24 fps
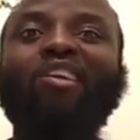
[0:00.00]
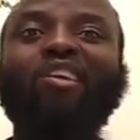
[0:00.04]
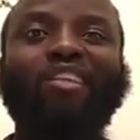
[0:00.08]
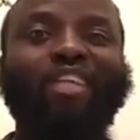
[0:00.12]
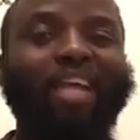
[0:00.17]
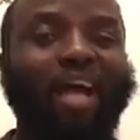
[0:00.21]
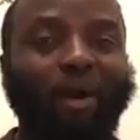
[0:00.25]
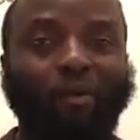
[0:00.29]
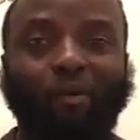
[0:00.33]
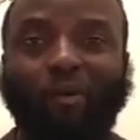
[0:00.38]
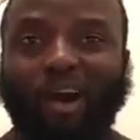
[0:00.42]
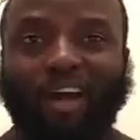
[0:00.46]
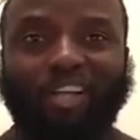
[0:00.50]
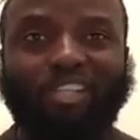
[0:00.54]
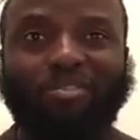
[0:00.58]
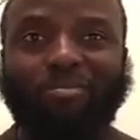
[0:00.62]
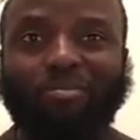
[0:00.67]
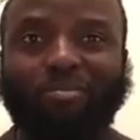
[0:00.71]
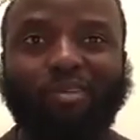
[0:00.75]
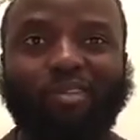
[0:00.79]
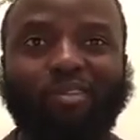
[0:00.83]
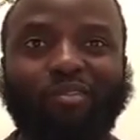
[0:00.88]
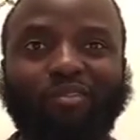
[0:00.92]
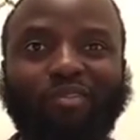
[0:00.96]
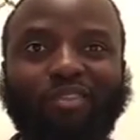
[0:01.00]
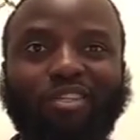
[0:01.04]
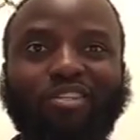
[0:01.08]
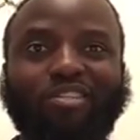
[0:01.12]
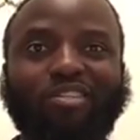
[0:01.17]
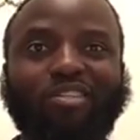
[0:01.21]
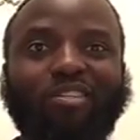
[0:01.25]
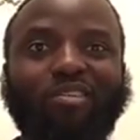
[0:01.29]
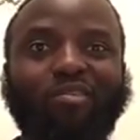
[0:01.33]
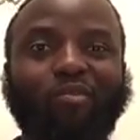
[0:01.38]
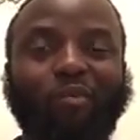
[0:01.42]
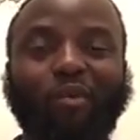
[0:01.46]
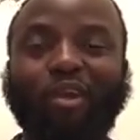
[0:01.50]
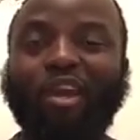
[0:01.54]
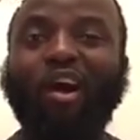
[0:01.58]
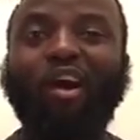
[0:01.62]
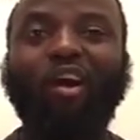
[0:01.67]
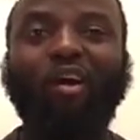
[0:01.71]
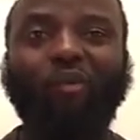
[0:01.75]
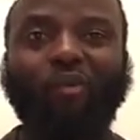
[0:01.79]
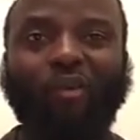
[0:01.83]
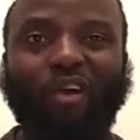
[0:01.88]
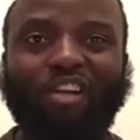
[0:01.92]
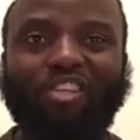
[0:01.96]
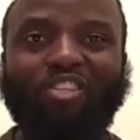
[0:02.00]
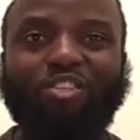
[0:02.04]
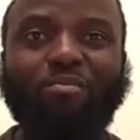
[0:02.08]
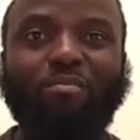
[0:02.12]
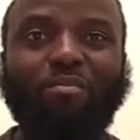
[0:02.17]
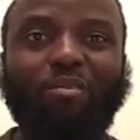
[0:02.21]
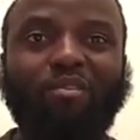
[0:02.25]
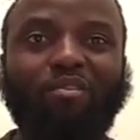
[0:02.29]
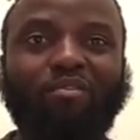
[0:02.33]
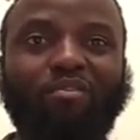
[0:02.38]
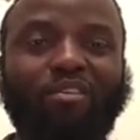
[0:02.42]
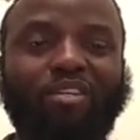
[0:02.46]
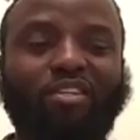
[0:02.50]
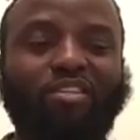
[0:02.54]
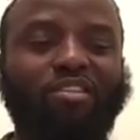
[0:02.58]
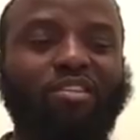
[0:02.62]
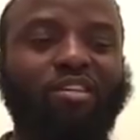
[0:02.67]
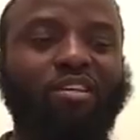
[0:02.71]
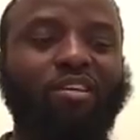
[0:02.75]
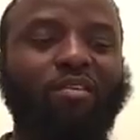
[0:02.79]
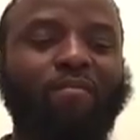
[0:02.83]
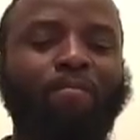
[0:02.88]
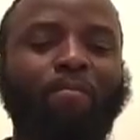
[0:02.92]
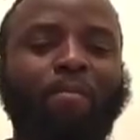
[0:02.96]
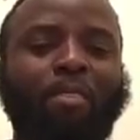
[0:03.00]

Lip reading: Y'all watch movies. We all watch movies.